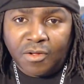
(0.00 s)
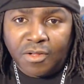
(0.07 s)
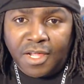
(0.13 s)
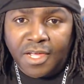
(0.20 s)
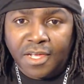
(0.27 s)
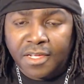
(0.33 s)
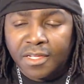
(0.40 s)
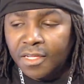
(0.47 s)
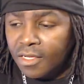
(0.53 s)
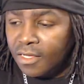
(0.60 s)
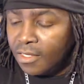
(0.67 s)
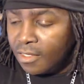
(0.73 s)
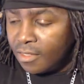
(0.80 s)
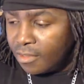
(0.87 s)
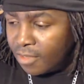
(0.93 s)
like
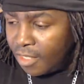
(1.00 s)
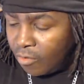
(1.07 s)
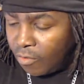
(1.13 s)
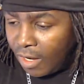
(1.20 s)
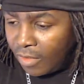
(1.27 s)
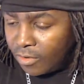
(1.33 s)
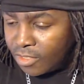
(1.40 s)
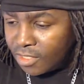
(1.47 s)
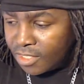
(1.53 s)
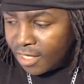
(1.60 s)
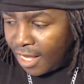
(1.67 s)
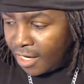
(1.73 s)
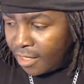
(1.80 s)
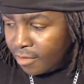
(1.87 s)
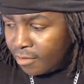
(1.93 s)
they rather just
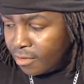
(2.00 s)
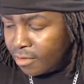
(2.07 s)
not